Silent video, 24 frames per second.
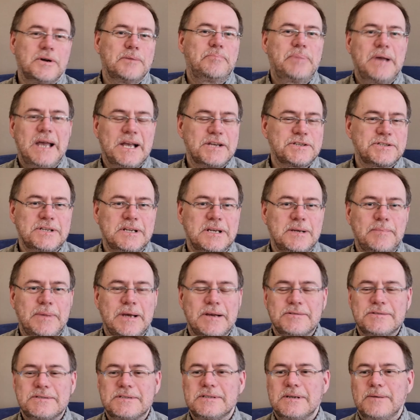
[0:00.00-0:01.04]
passionate
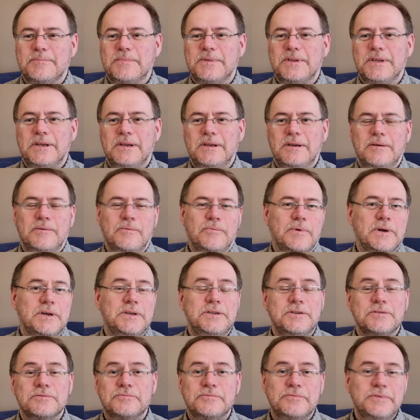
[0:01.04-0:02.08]
about something, where
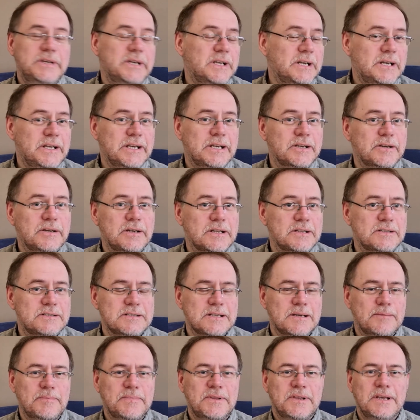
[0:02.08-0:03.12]
you're really good at
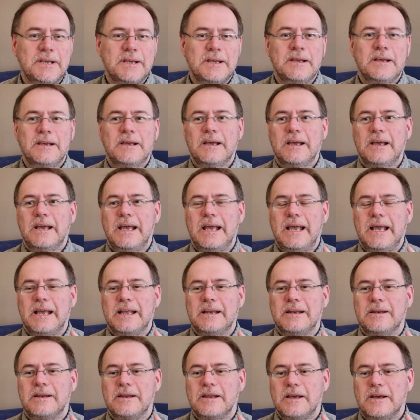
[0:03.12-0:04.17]
something,
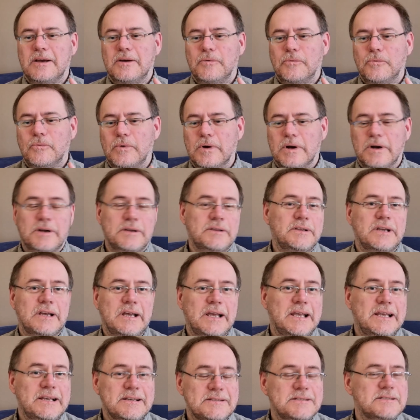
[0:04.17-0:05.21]
and where
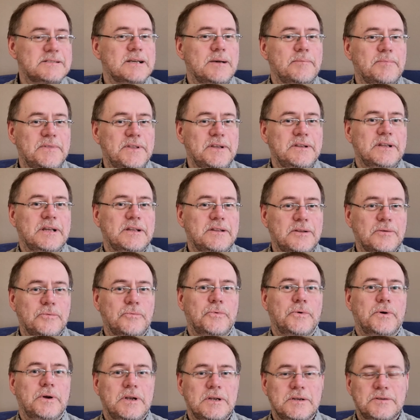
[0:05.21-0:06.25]
there is something that the
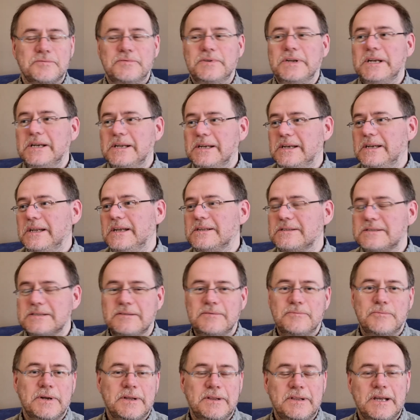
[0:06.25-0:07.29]
world really needs
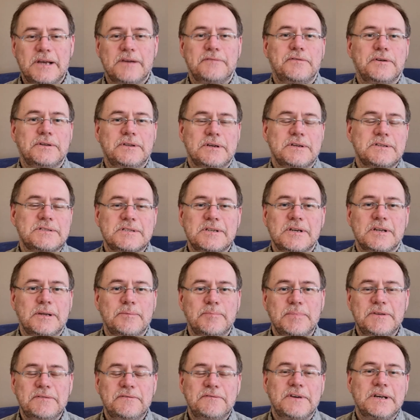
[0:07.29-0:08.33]
and where therefore there's going to
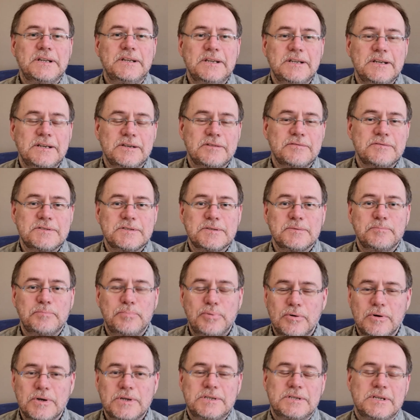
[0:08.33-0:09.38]
be funding to
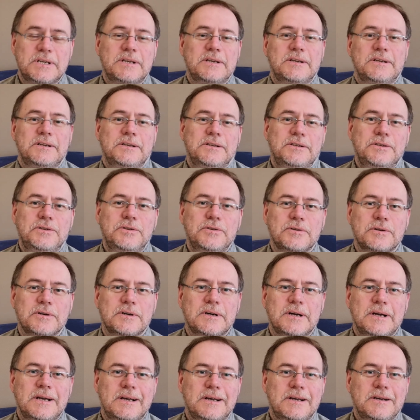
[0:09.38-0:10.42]
support
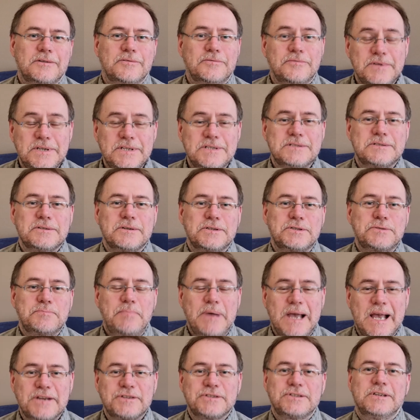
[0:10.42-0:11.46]
your research,
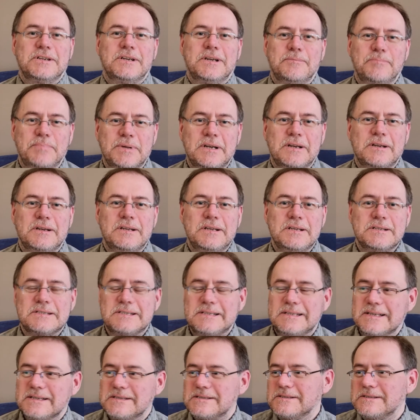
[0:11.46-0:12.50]
passion, and abilities.
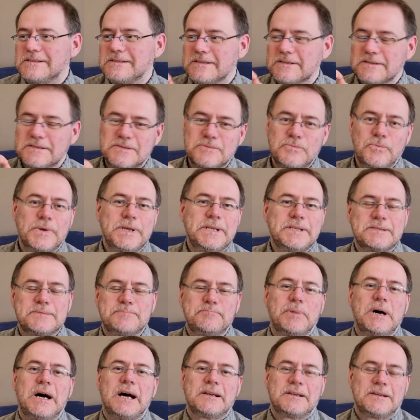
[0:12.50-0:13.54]
This is the sweet
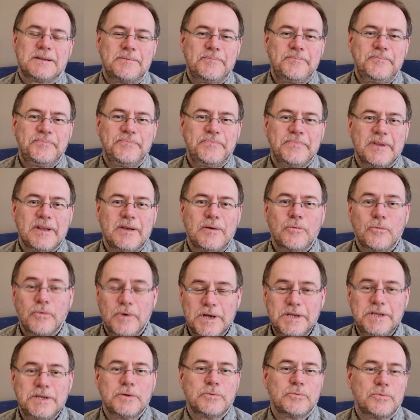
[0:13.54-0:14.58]
spot
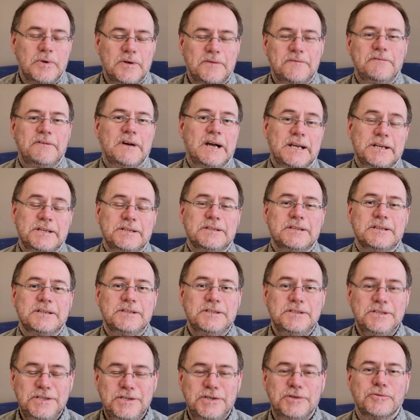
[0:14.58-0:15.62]
where you will find
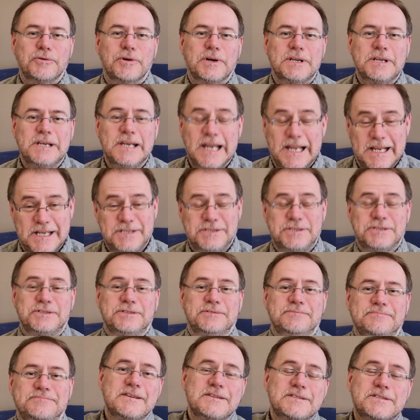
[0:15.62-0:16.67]
your
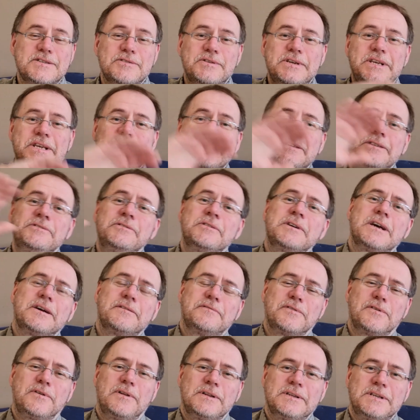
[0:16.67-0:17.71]
niche. So here you
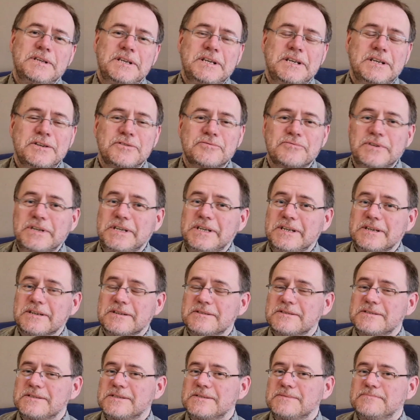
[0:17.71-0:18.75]
have all the
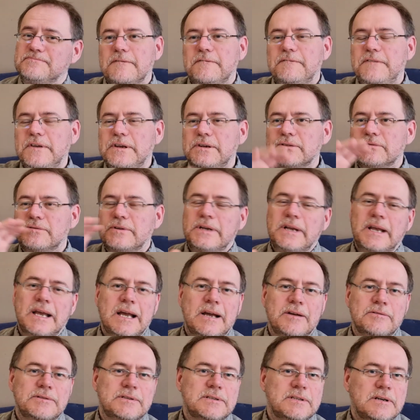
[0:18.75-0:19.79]
ingredients. Figuring
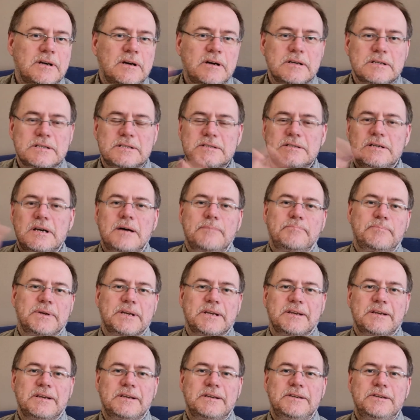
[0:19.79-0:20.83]
out the hot
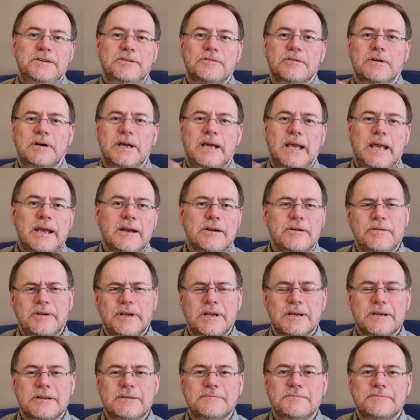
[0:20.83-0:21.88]
topic in your area